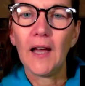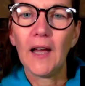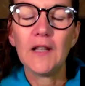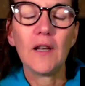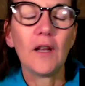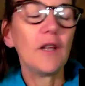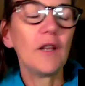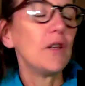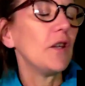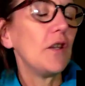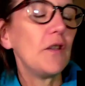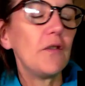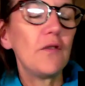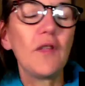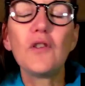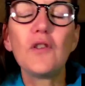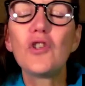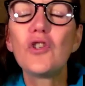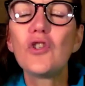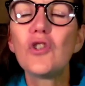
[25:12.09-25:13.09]
And
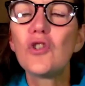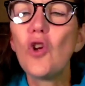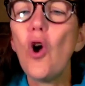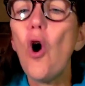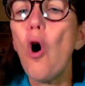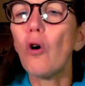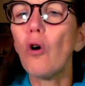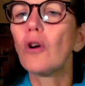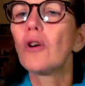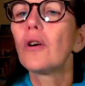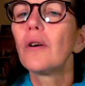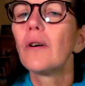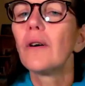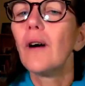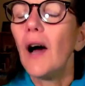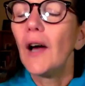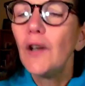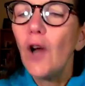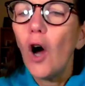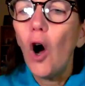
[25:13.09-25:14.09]
the shock
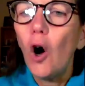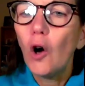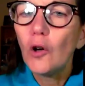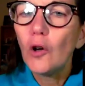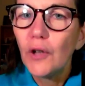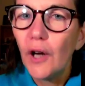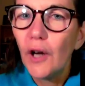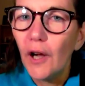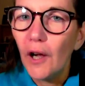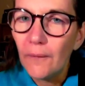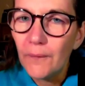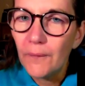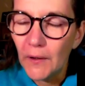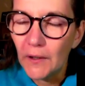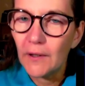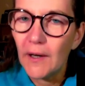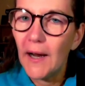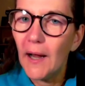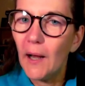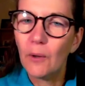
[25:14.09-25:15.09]
and horror of
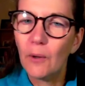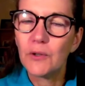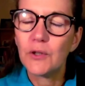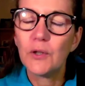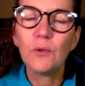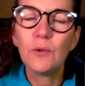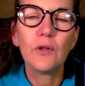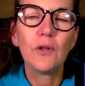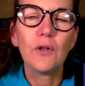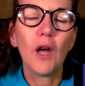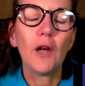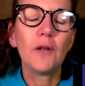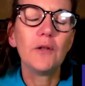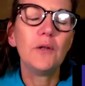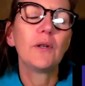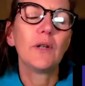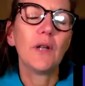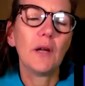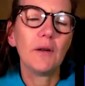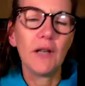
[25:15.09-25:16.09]
the crowd, you can,
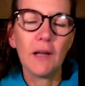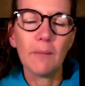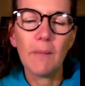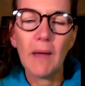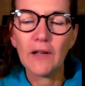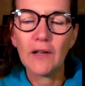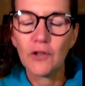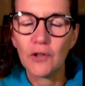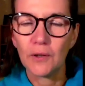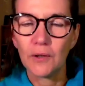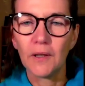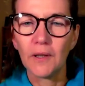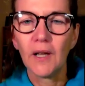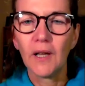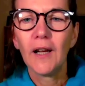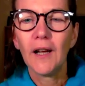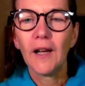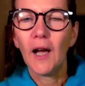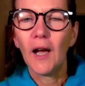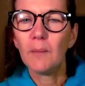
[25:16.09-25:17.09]
you can only imagine.
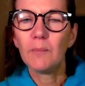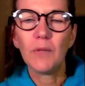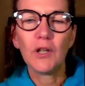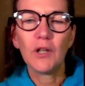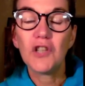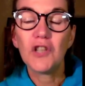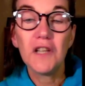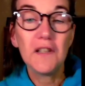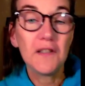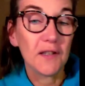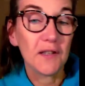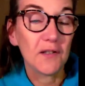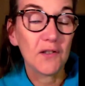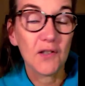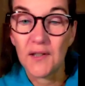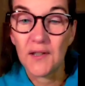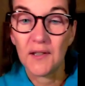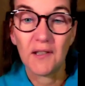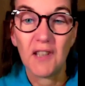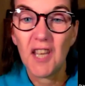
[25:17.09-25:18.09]
Uh, but Jesus
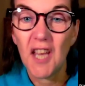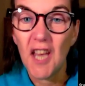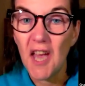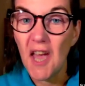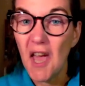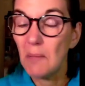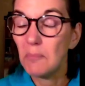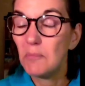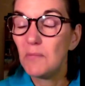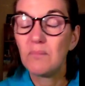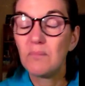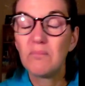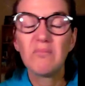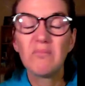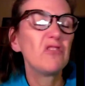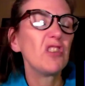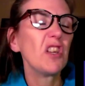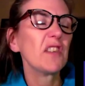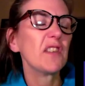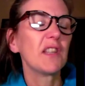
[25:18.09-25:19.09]
doesn't care,
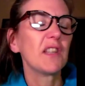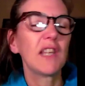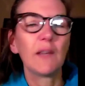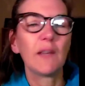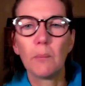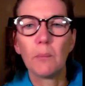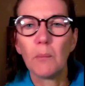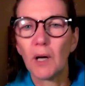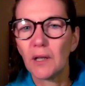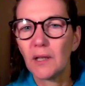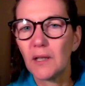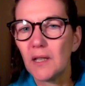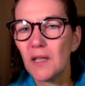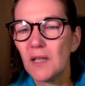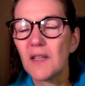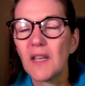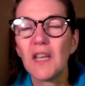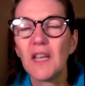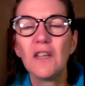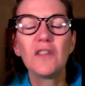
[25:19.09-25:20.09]
doesn't give a
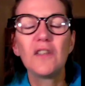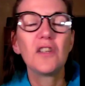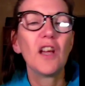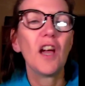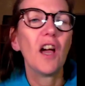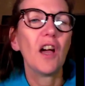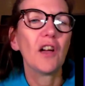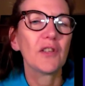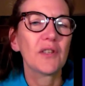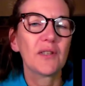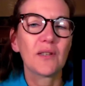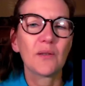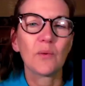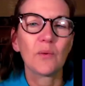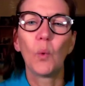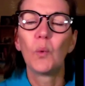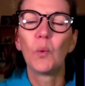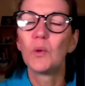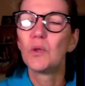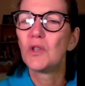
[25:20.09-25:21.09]
monkey's. He just
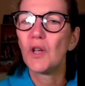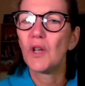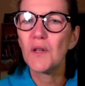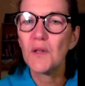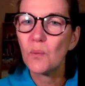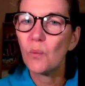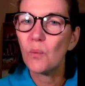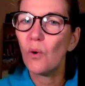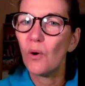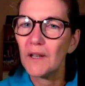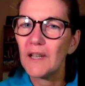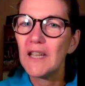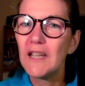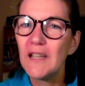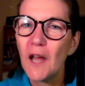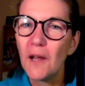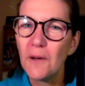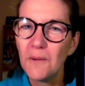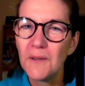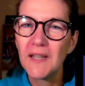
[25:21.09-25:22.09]
does what
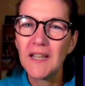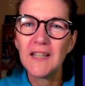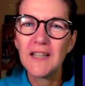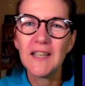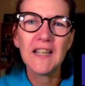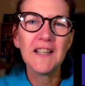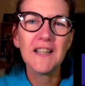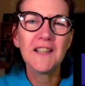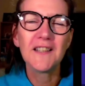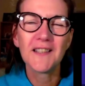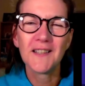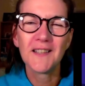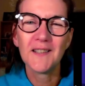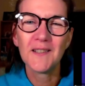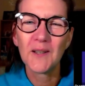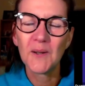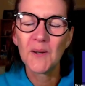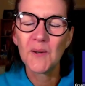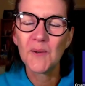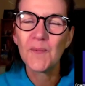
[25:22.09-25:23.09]
he knows he needs to
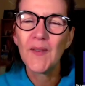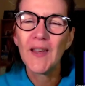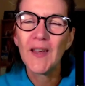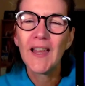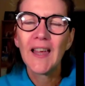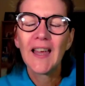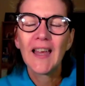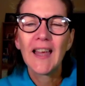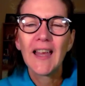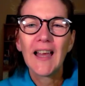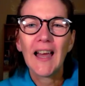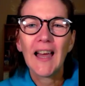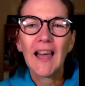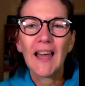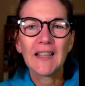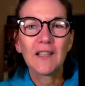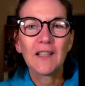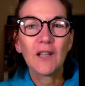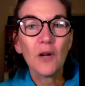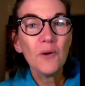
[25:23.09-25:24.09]
do
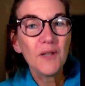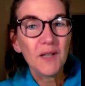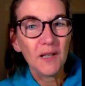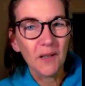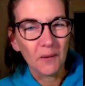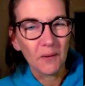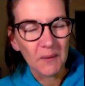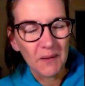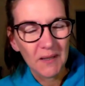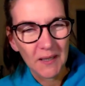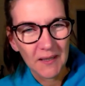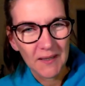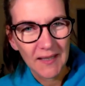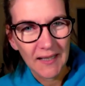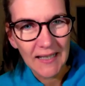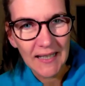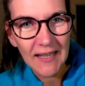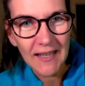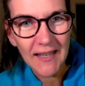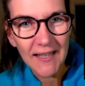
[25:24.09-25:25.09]
and goes along to
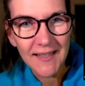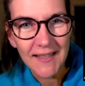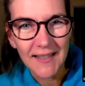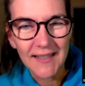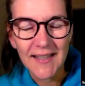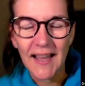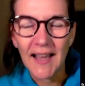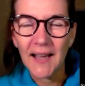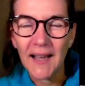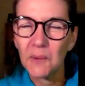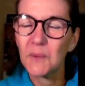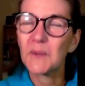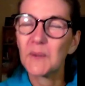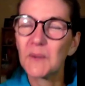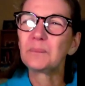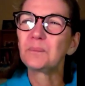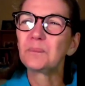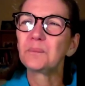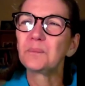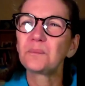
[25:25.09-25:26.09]
Zacchaeus'
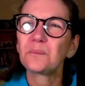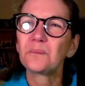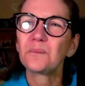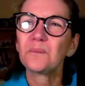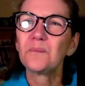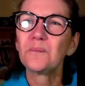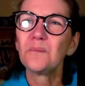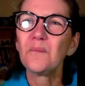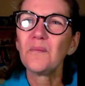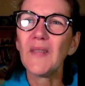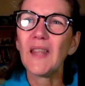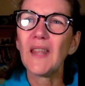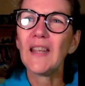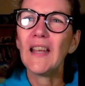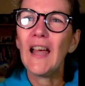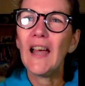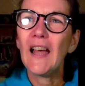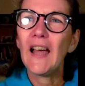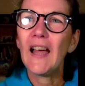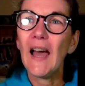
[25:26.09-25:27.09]
house
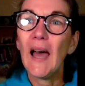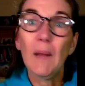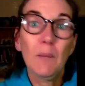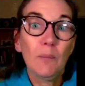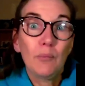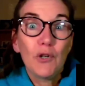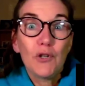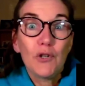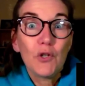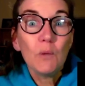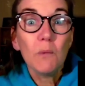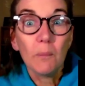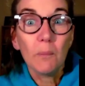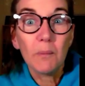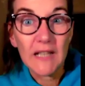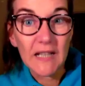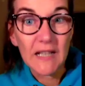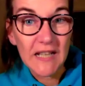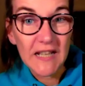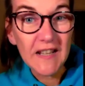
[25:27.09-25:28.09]
and
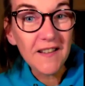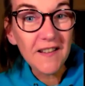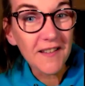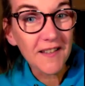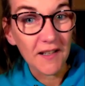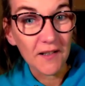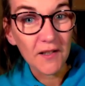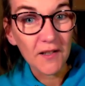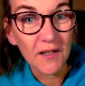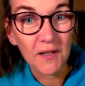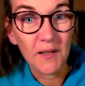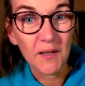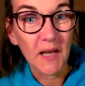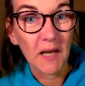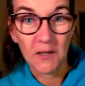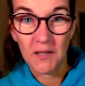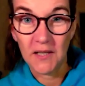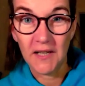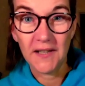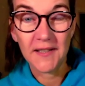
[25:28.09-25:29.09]
presumably eats. It doesn't
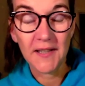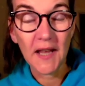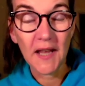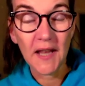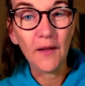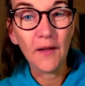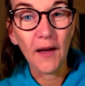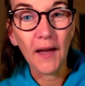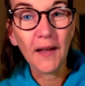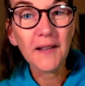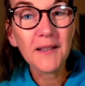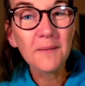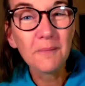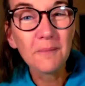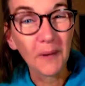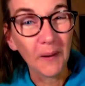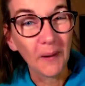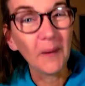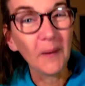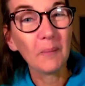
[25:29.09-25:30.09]
actually say that,
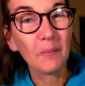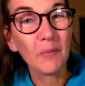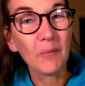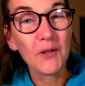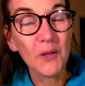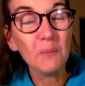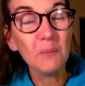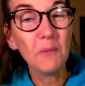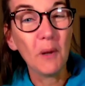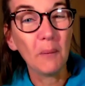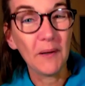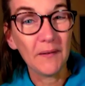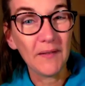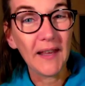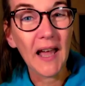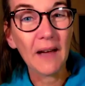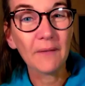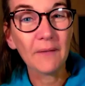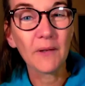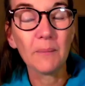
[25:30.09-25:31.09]
but presumably
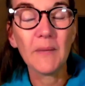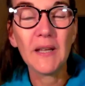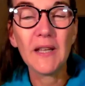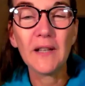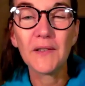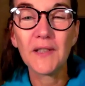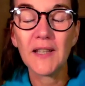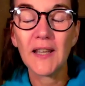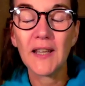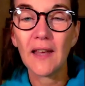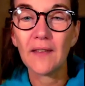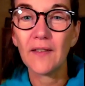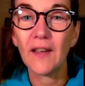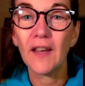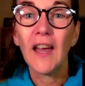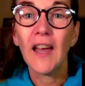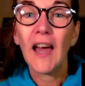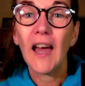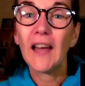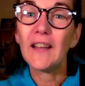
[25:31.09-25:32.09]
they have a meal
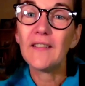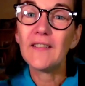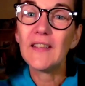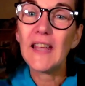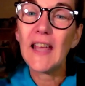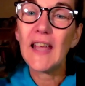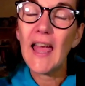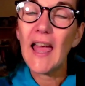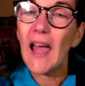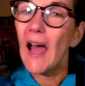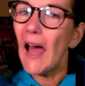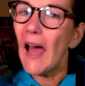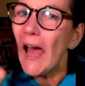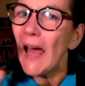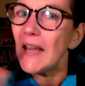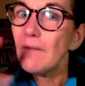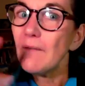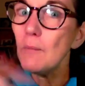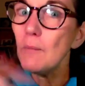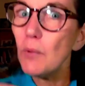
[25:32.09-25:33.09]
together. And at the
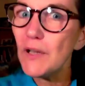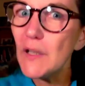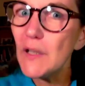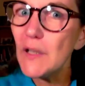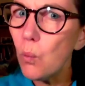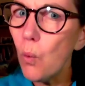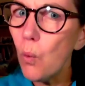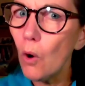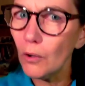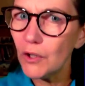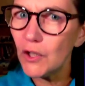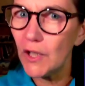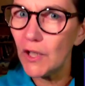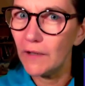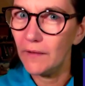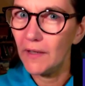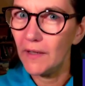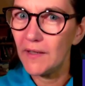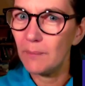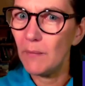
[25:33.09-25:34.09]
and everybody's
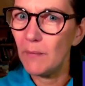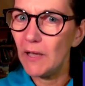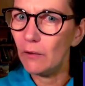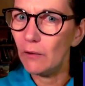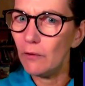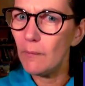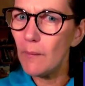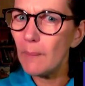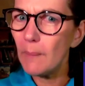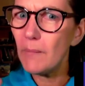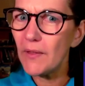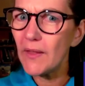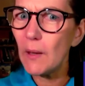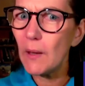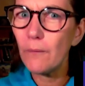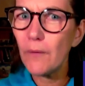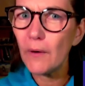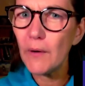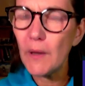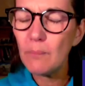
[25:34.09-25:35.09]
watching this meal. Remember,
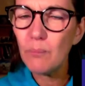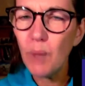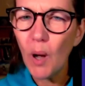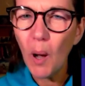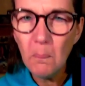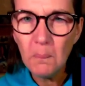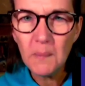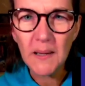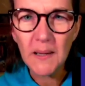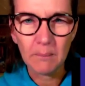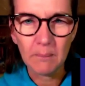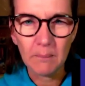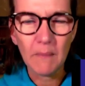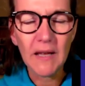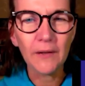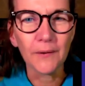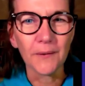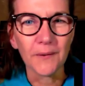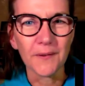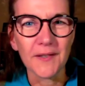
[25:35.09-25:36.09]
they were very public
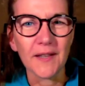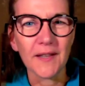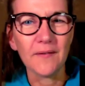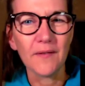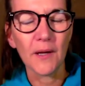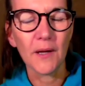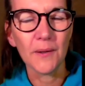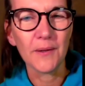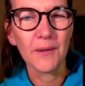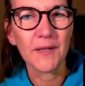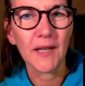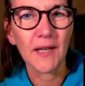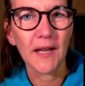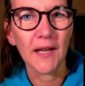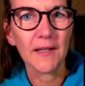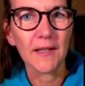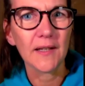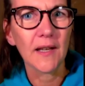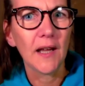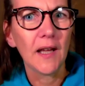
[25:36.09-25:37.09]
meals in those
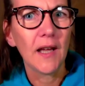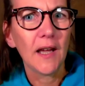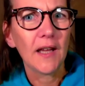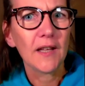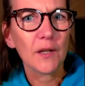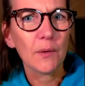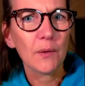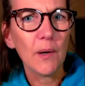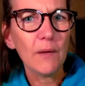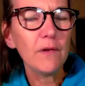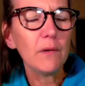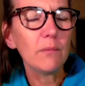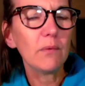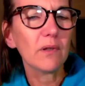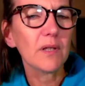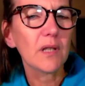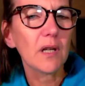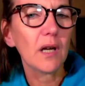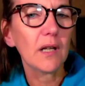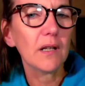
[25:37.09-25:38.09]
days. So
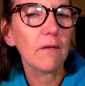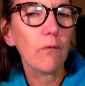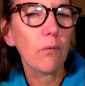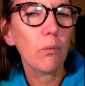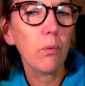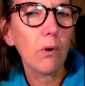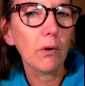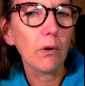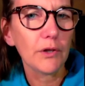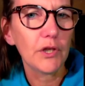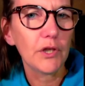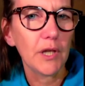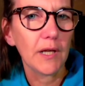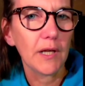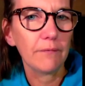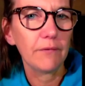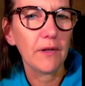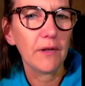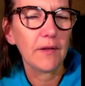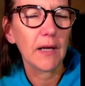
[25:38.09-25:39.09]
everyone's kind of
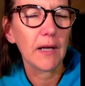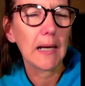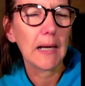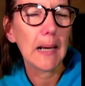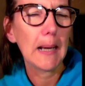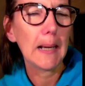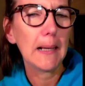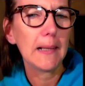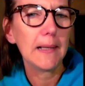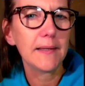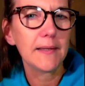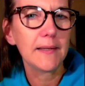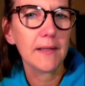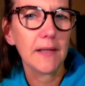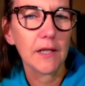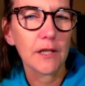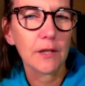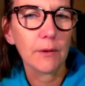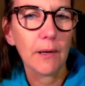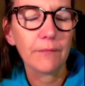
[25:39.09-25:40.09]
watching everything and
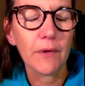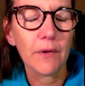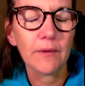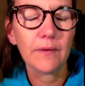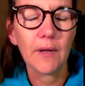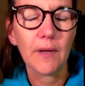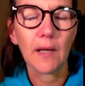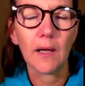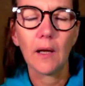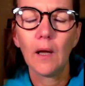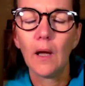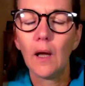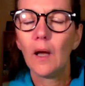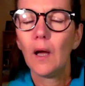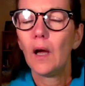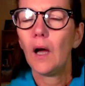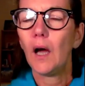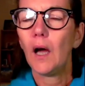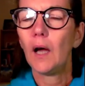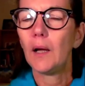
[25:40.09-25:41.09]
listening to everything.
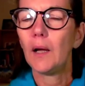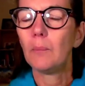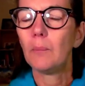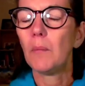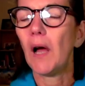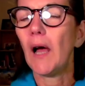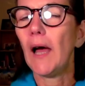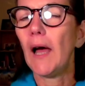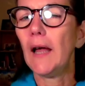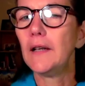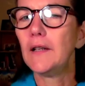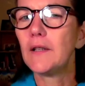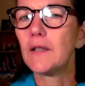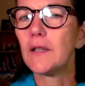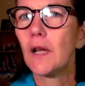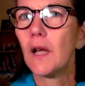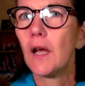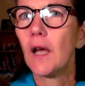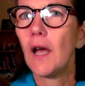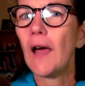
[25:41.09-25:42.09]
Um,
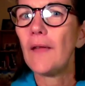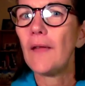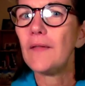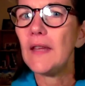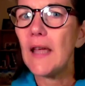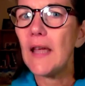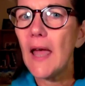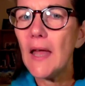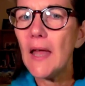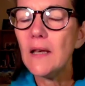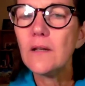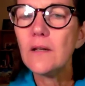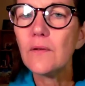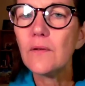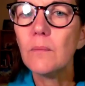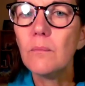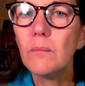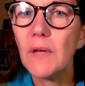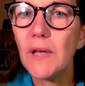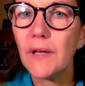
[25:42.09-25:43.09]
and at the end
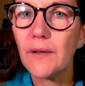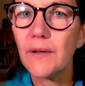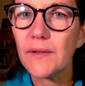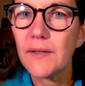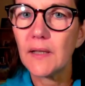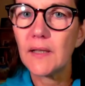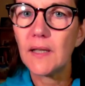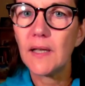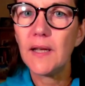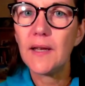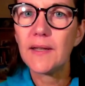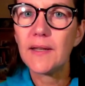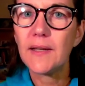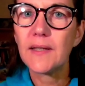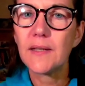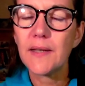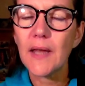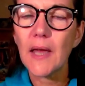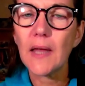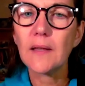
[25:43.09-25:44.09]
of the meal, Zacchaeus
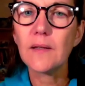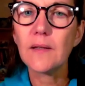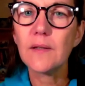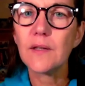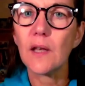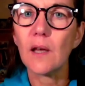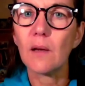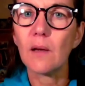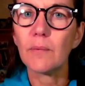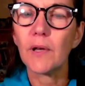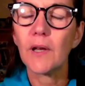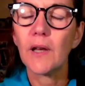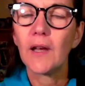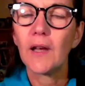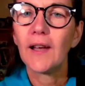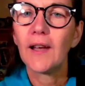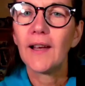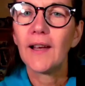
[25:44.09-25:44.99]
stands up